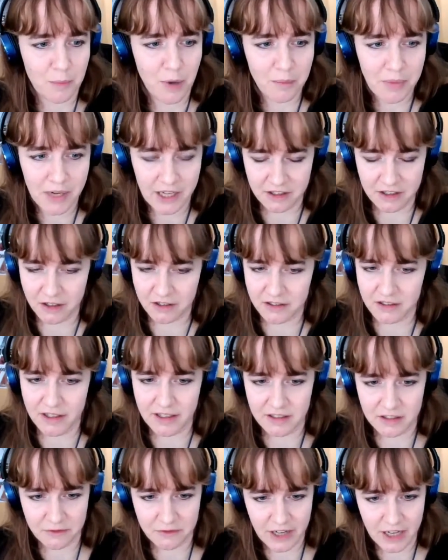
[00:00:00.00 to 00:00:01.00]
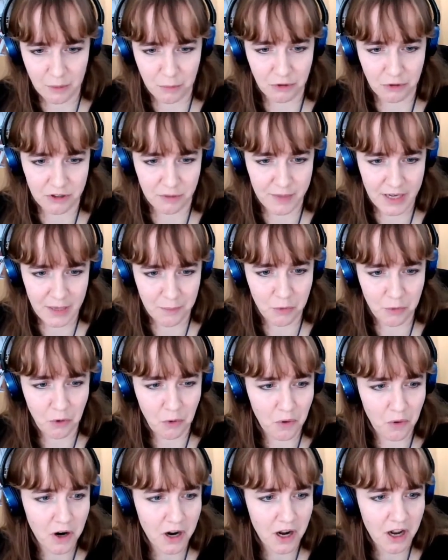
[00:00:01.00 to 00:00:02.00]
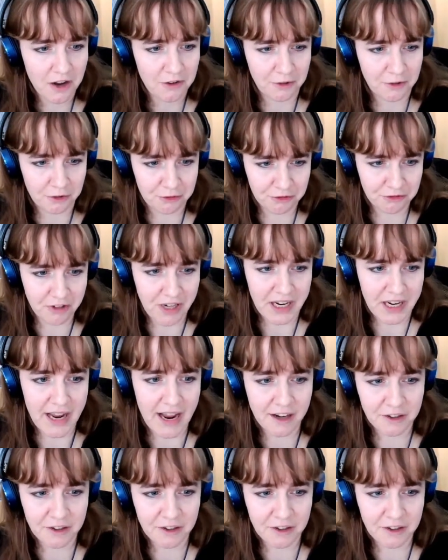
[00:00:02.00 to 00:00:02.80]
a public good that is available to people for free,